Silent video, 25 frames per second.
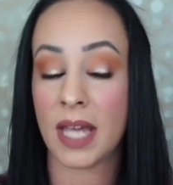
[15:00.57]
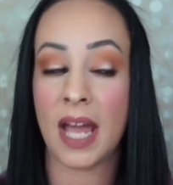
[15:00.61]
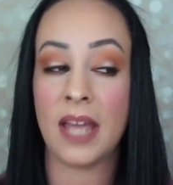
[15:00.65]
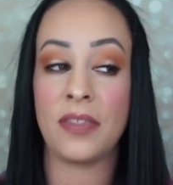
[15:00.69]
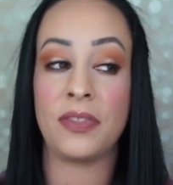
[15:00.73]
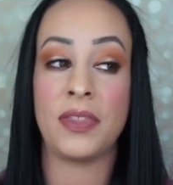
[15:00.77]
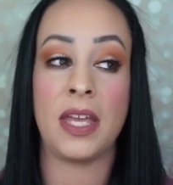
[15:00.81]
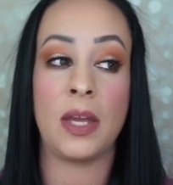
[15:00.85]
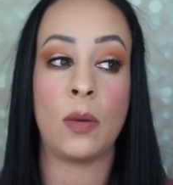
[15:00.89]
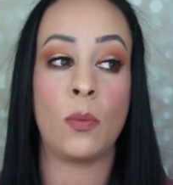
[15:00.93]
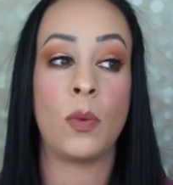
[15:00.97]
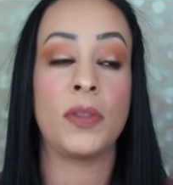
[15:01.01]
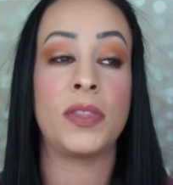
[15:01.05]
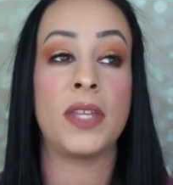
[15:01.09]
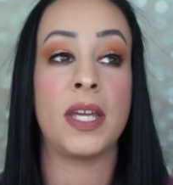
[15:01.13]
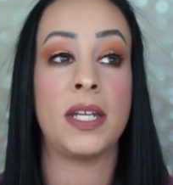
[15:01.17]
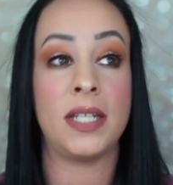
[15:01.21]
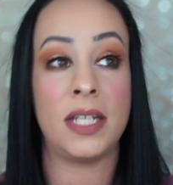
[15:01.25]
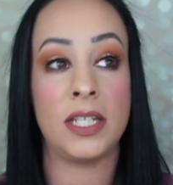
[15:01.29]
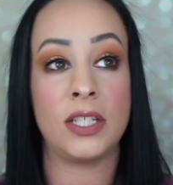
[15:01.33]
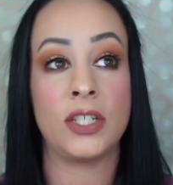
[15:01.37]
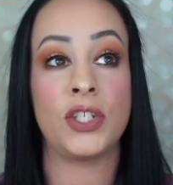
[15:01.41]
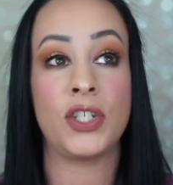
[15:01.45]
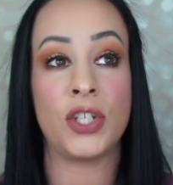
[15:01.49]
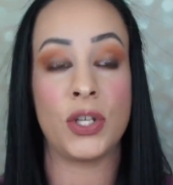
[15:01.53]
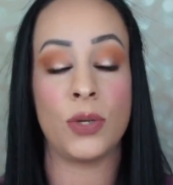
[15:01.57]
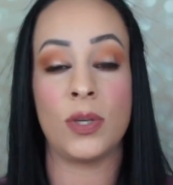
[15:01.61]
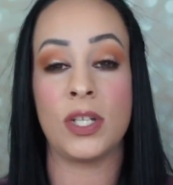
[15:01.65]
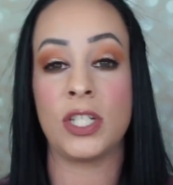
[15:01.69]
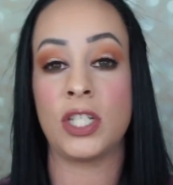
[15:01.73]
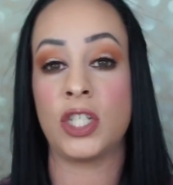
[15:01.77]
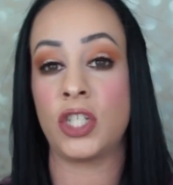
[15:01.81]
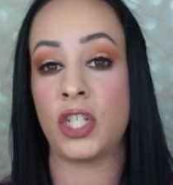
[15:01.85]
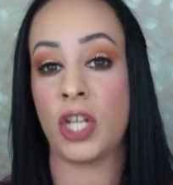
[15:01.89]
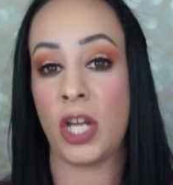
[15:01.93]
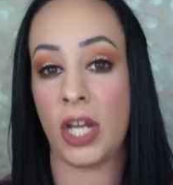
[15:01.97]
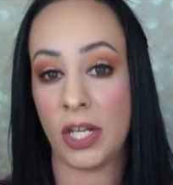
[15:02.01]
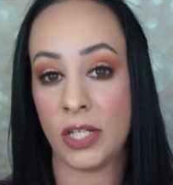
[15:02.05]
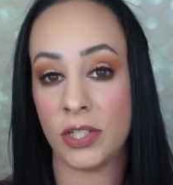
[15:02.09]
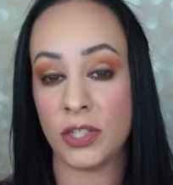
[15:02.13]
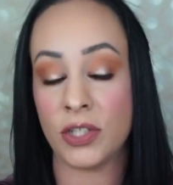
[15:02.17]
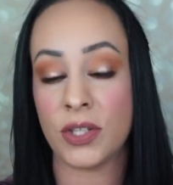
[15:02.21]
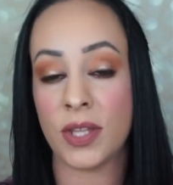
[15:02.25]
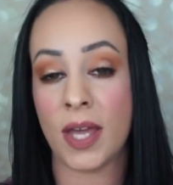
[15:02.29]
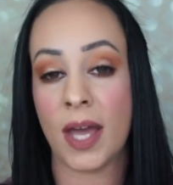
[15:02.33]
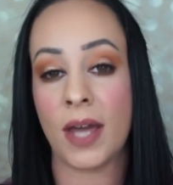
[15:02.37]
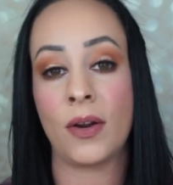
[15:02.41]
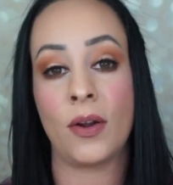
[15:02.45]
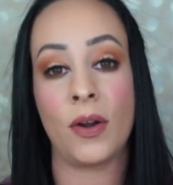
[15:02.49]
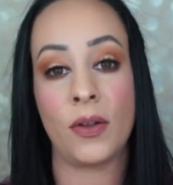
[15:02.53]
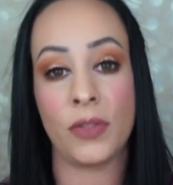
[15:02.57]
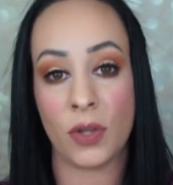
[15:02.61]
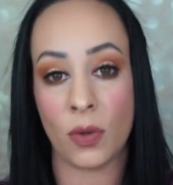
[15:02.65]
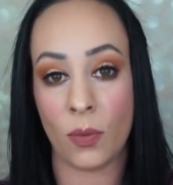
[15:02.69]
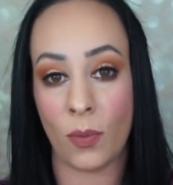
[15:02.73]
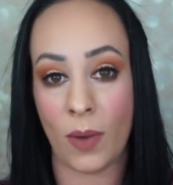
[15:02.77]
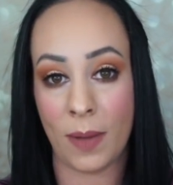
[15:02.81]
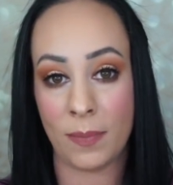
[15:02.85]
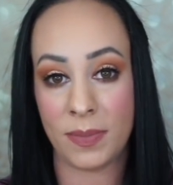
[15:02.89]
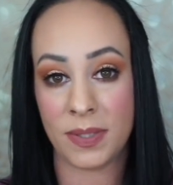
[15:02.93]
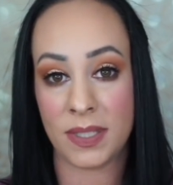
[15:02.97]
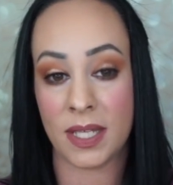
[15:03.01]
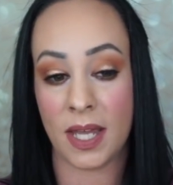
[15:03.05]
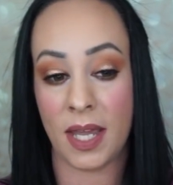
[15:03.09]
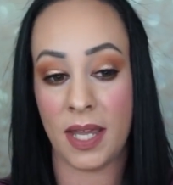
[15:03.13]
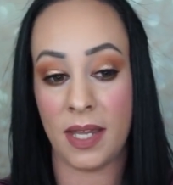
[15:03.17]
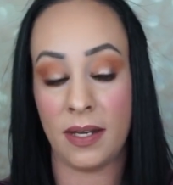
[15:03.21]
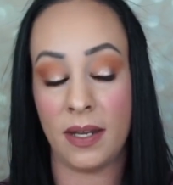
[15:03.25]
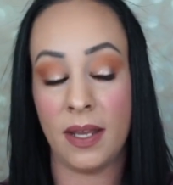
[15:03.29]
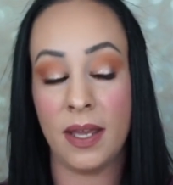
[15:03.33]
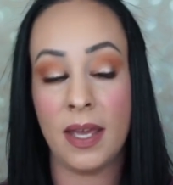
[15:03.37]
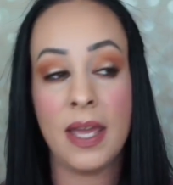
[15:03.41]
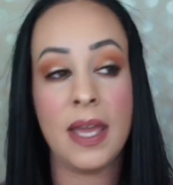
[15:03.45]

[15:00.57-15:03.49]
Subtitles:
I think what they need to do is change that on their website.